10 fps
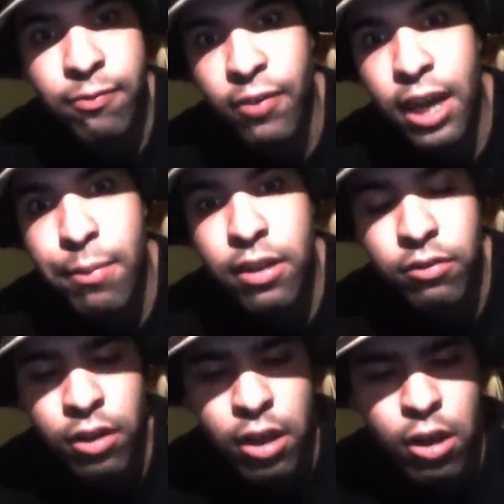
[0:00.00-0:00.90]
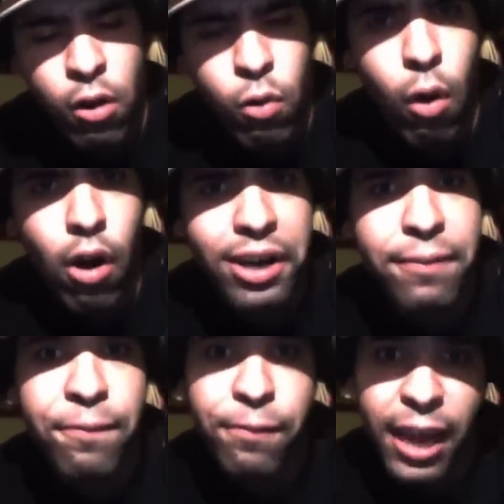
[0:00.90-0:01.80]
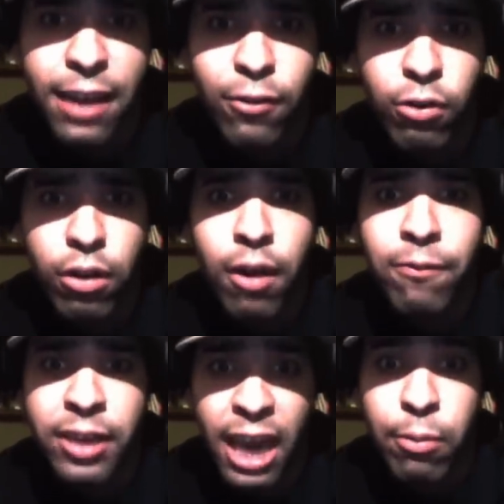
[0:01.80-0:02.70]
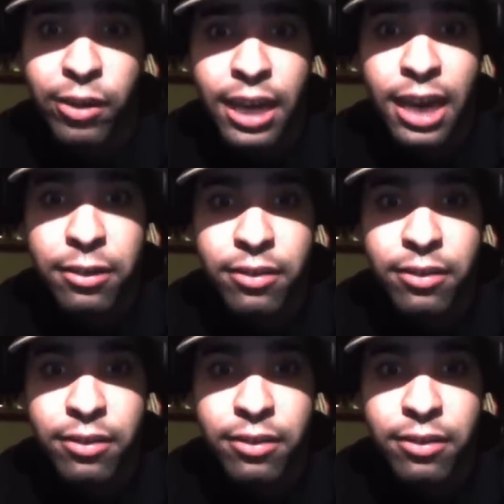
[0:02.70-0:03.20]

famous who are in favor of Gamergate.